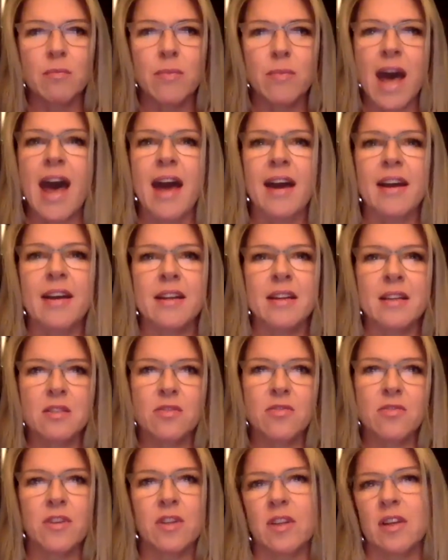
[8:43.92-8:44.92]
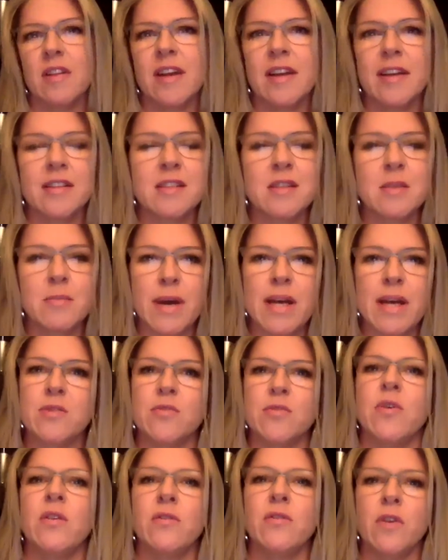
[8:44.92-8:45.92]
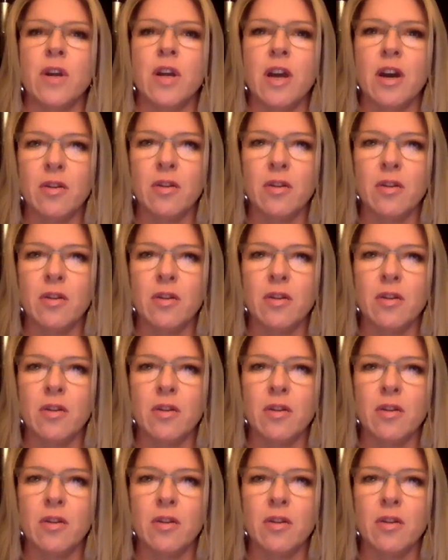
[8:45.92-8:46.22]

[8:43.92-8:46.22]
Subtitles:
pack is feeling like it's the best fit for you?